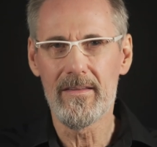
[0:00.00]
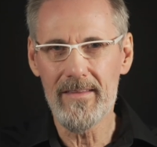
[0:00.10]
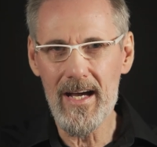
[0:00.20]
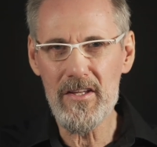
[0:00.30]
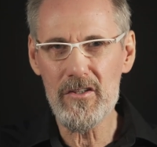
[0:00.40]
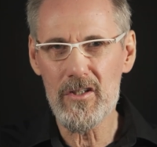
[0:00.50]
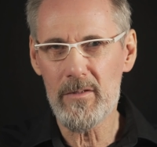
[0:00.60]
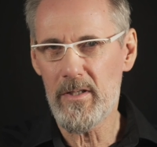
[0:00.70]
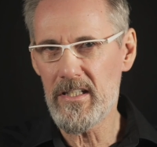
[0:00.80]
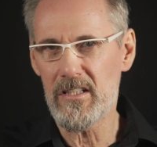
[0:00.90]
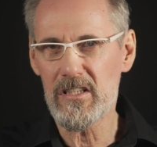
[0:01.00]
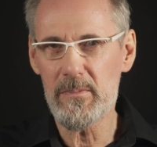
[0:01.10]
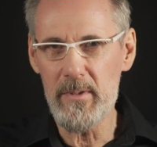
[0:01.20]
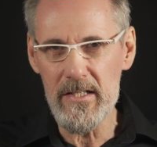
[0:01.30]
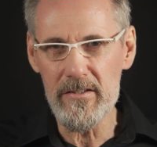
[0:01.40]
Neither am I
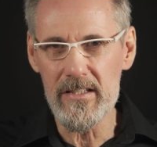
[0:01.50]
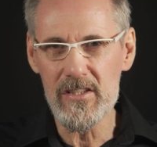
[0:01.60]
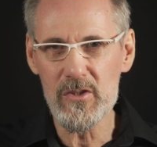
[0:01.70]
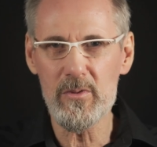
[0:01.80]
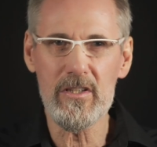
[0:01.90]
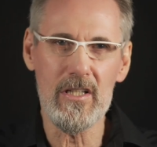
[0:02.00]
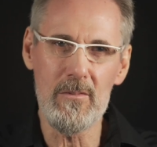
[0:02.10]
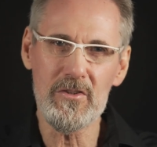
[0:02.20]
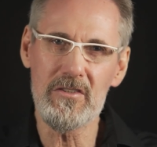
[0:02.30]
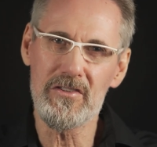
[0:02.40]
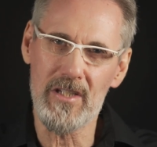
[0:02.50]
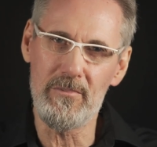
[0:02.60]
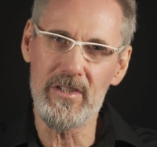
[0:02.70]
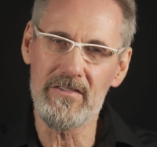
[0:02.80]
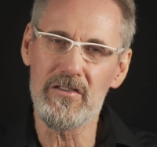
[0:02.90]
inexperienced when it comes to the
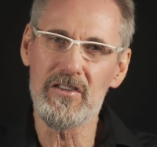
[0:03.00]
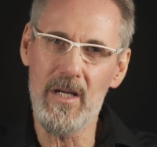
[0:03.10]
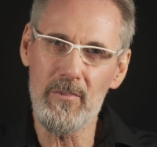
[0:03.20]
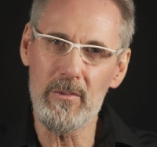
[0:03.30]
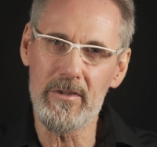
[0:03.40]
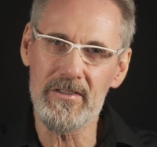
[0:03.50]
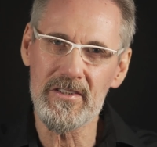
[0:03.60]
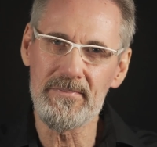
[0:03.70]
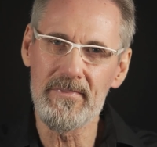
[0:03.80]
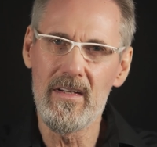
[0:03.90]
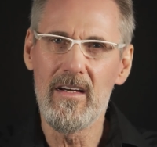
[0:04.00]
subject of supplements.